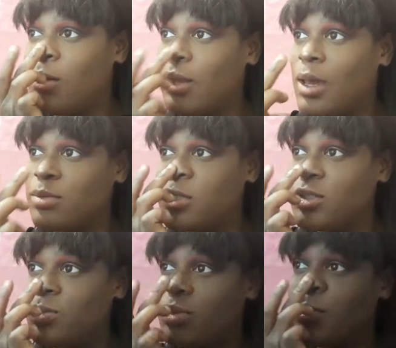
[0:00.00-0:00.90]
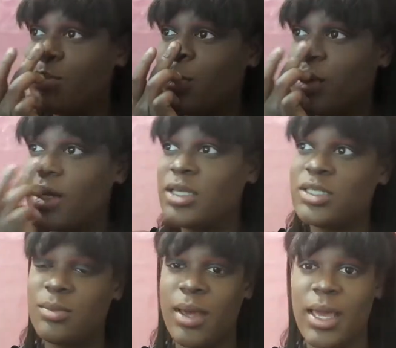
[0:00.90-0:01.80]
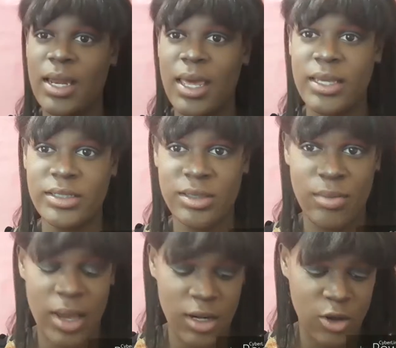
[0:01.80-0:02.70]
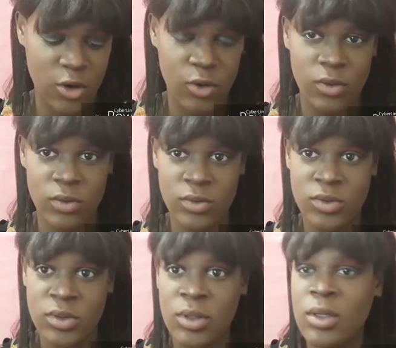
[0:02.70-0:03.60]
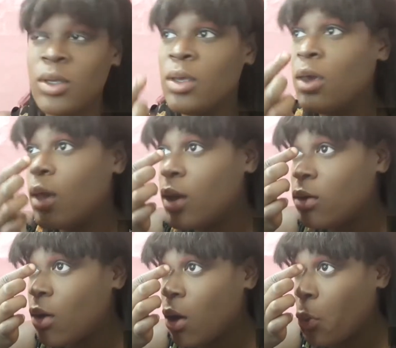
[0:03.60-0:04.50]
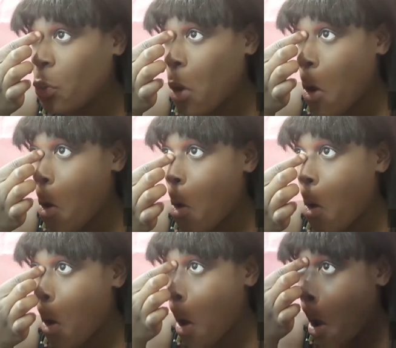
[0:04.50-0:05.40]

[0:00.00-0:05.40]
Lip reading: Now I'm just bringing some highlight to my nose, and also,